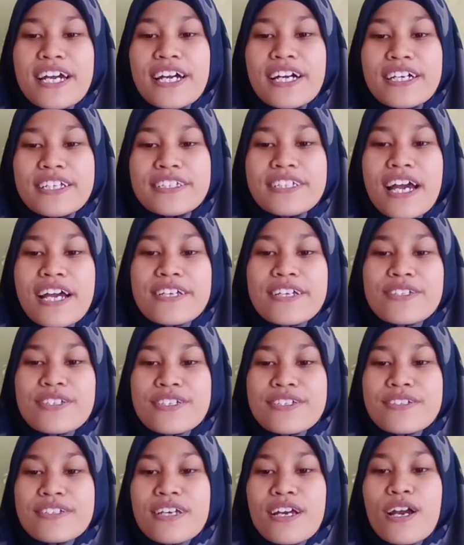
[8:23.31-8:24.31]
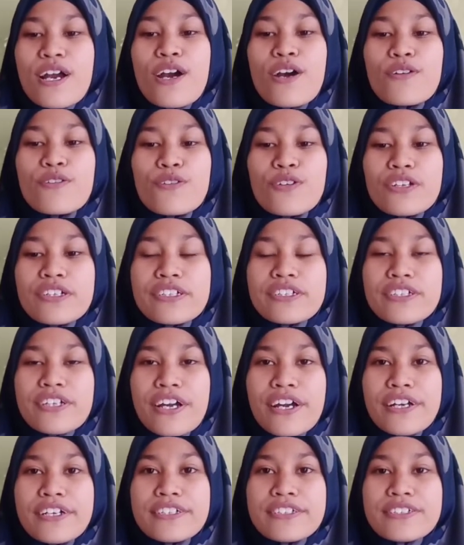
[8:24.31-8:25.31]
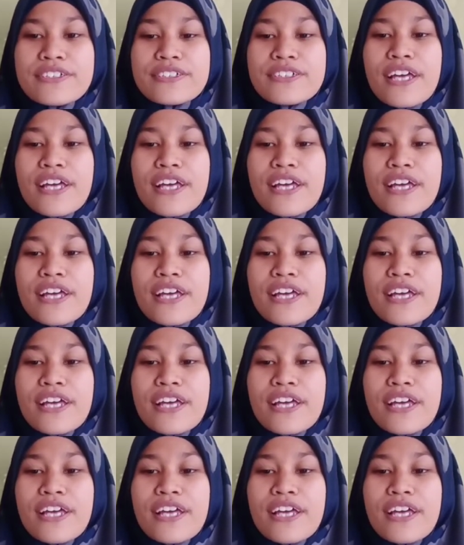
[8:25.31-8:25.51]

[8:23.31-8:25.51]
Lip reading: diseases, ulcers,